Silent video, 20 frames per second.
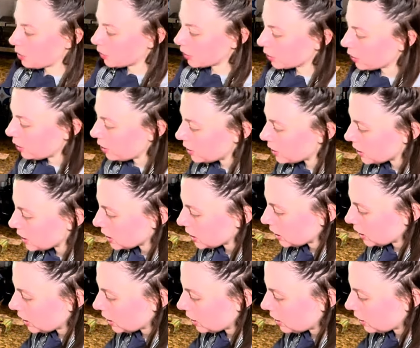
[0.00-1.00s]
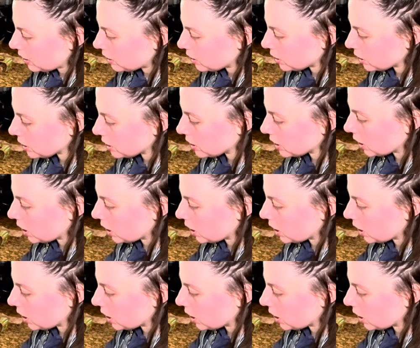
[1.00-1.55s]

ricotta and just